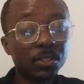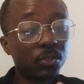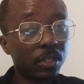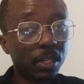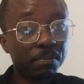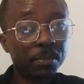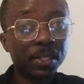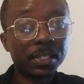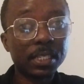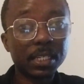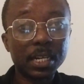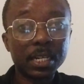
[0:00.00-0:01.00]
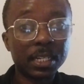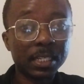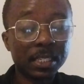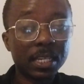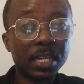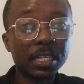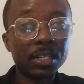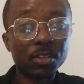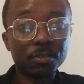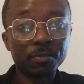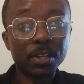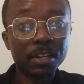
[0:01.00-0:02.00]
to the basic understanding
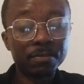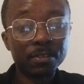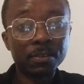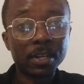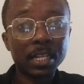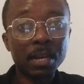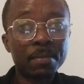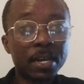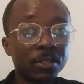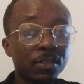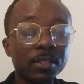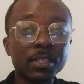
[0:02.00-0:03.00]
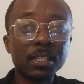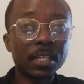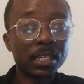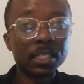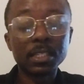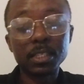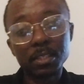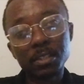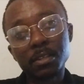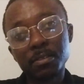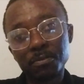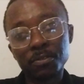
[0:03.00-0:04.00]
of everyone. I might not say
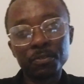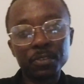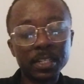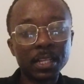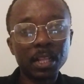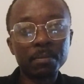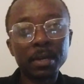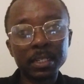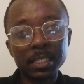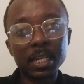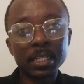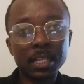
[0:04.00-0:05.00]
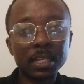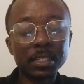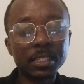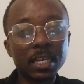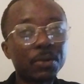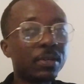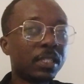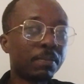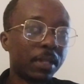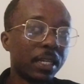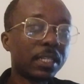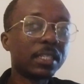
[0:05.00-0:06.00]
vividly, but at least I'll
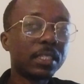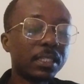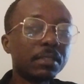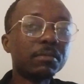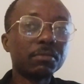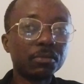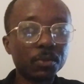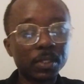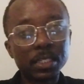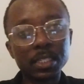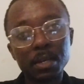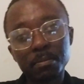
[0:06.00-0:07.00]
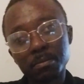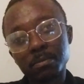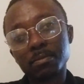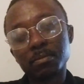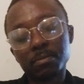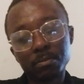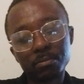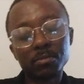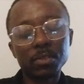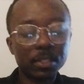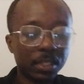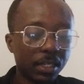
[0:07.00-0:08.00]
explain with some
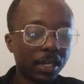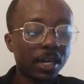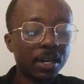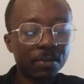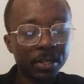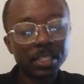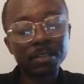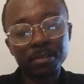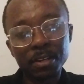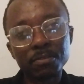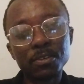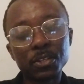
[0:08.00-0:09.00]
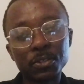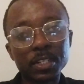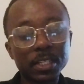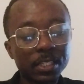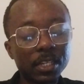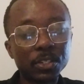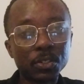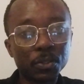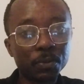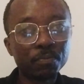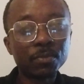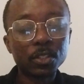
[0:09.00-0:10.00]
whatever for you to understand.
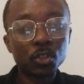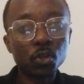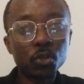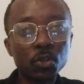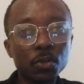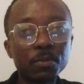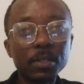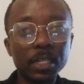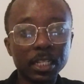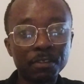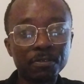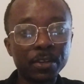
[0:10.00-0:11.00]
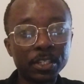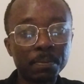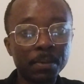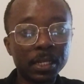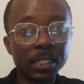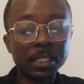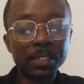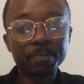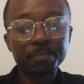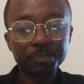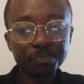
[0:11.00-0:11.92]
So, TOKROM in the first place